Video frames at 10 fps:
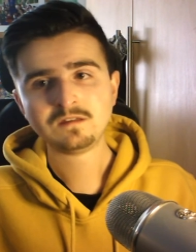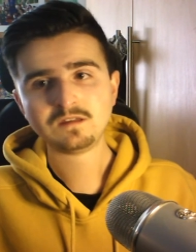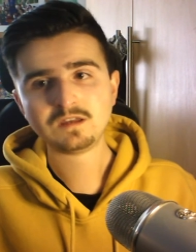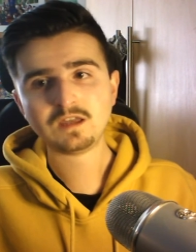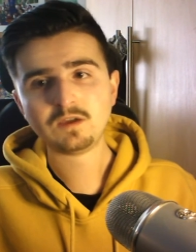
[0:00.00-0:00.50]

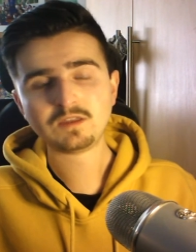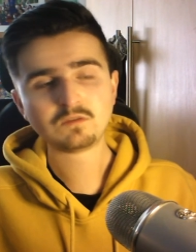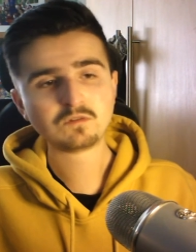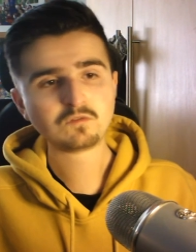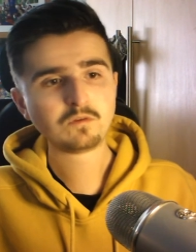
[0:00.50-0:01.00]
I
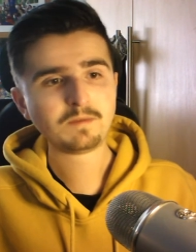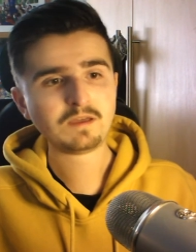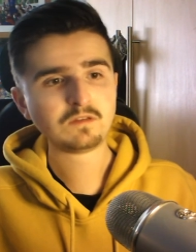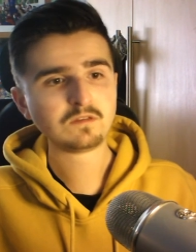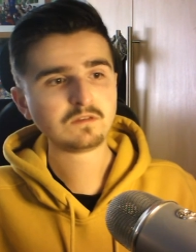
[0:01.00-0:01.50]
don't want to talk
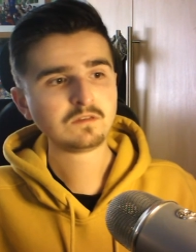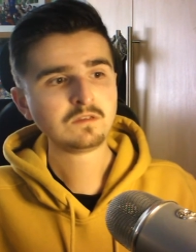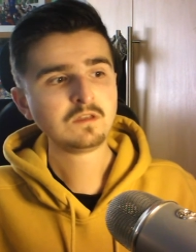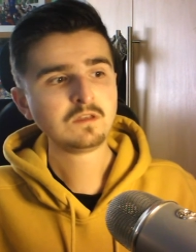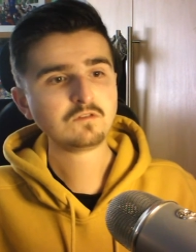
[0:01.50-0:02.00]
about
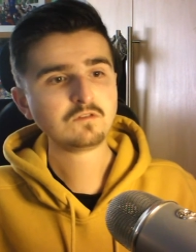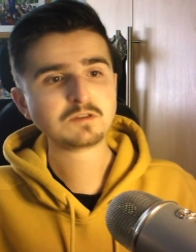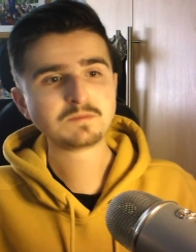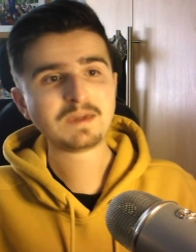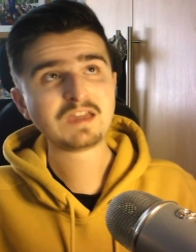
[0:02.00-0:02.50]
too
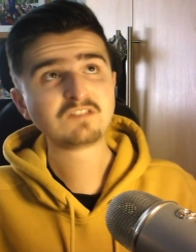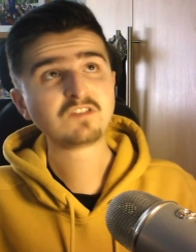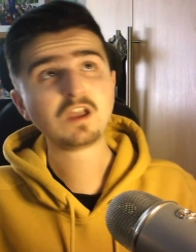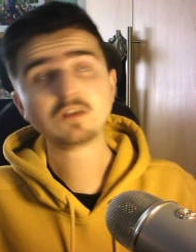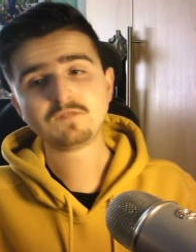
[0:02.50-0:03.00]
much about
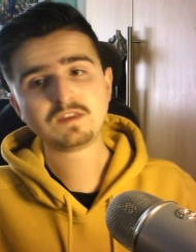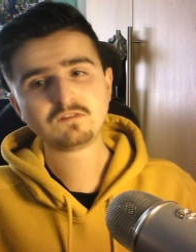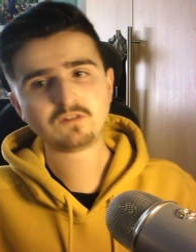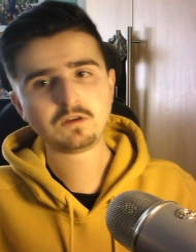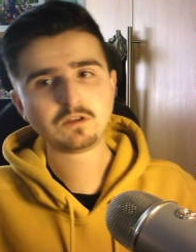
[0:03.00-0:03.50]
external
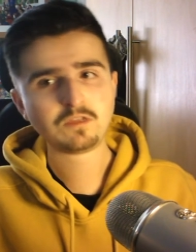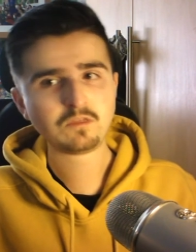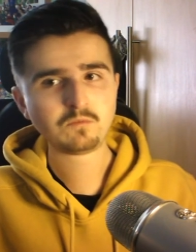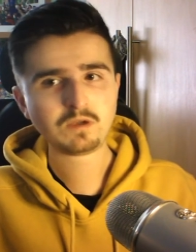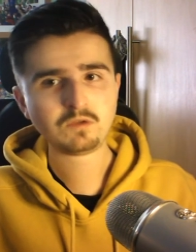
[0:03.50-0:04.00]
things going on in
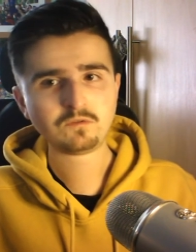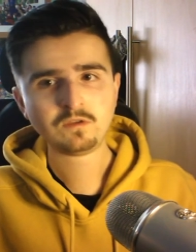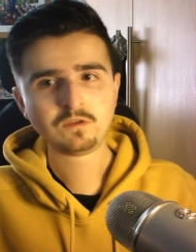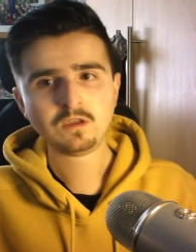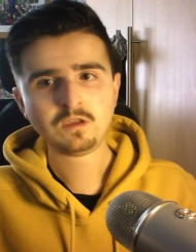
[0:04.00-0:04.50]
the world.
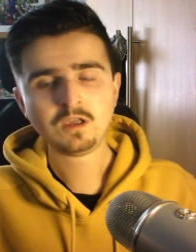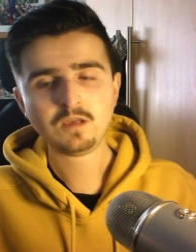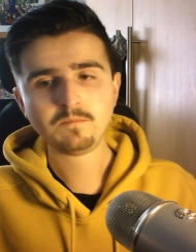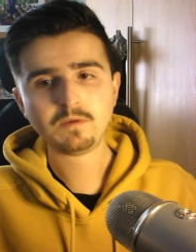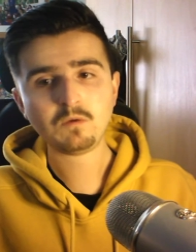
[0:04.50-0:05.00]

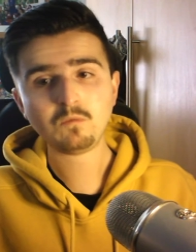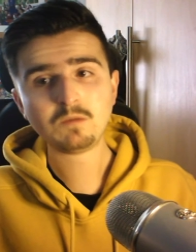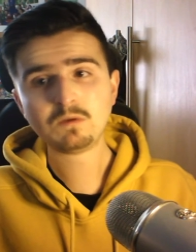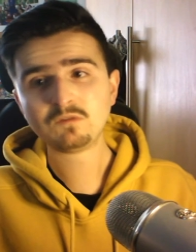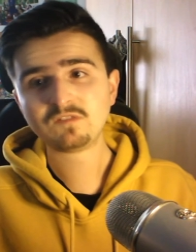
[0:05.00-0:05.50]
But what
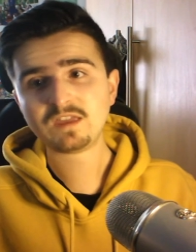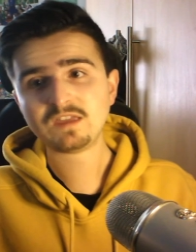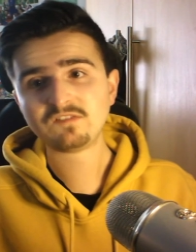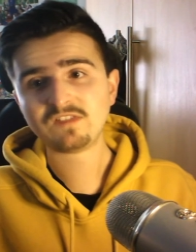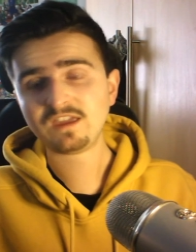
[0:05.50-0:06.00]
I will say
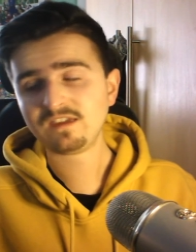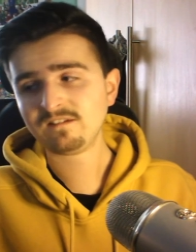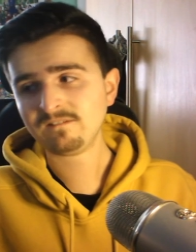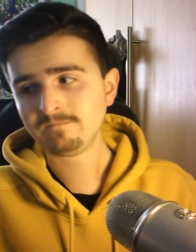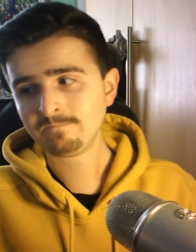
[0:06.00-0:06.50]
is,
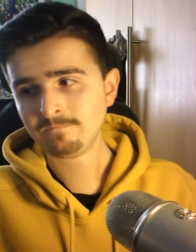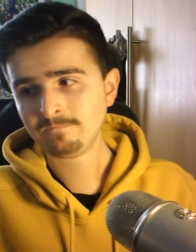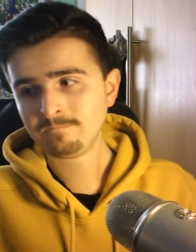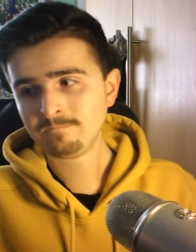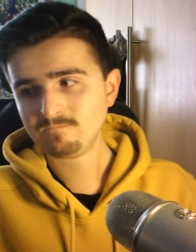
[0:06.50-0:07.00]

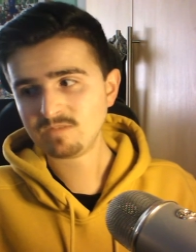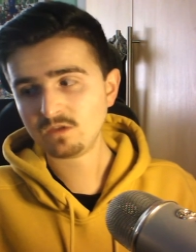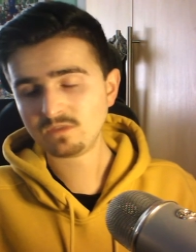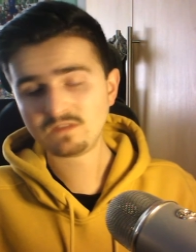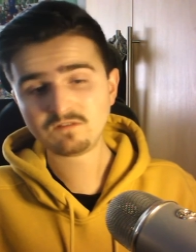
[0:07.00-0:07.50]

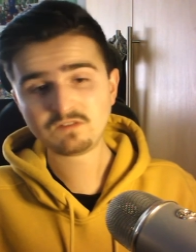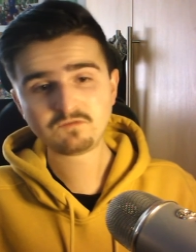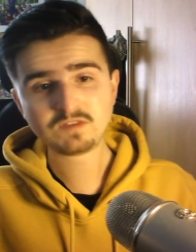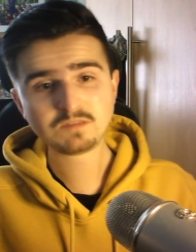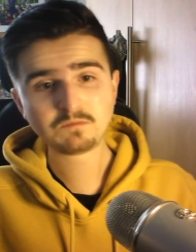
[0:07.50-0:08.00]
there is
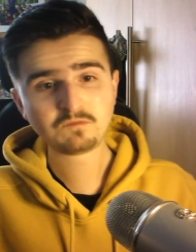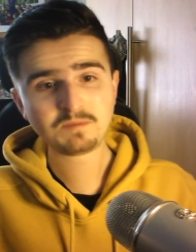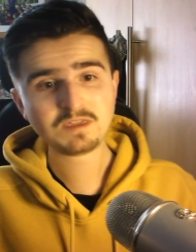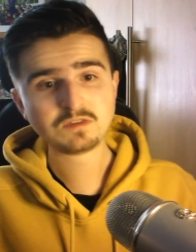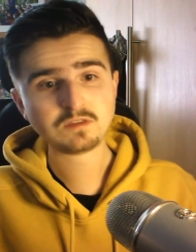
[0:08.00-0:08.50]
freedom of
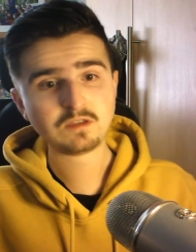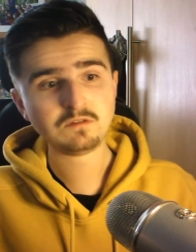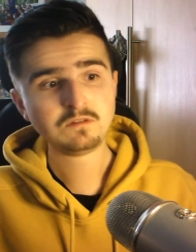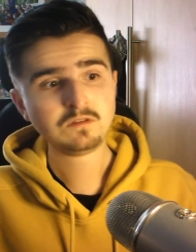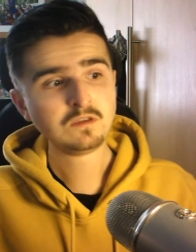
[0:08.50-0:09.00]
speech,
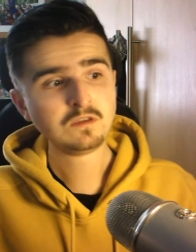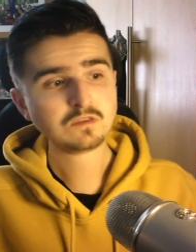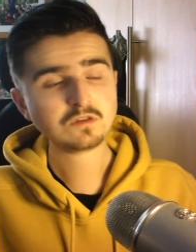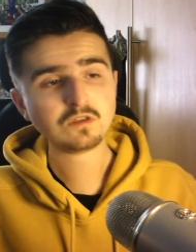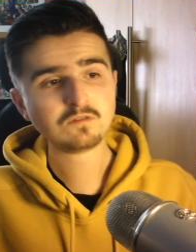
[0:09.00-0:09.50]

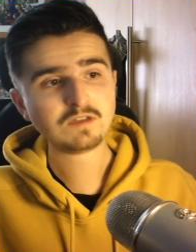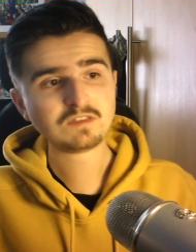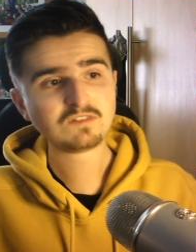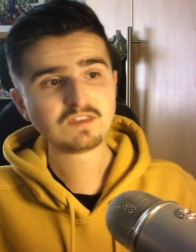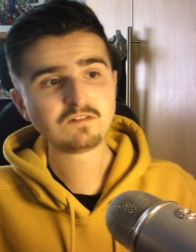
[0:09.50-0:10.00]
You got the
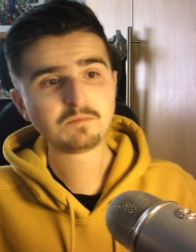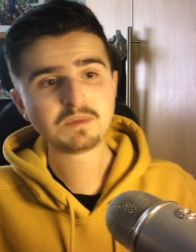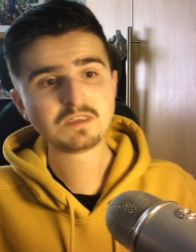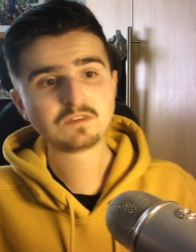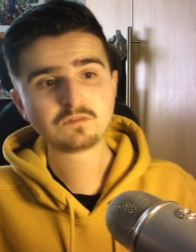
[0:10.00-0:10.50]
right to say your
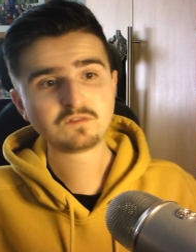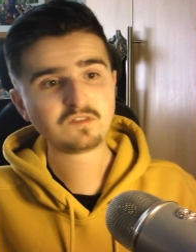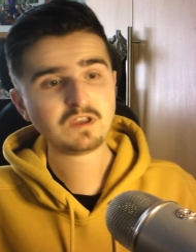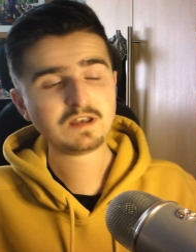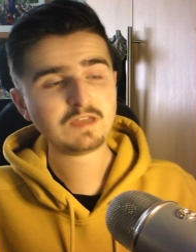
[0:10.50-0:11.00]
opinion to a
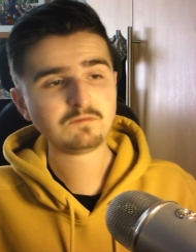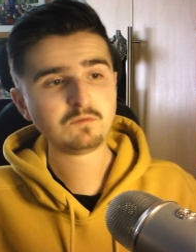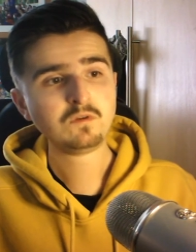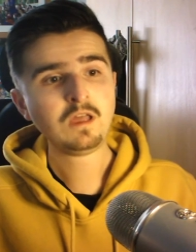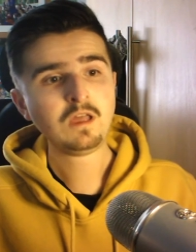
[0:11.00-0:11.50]
certain level.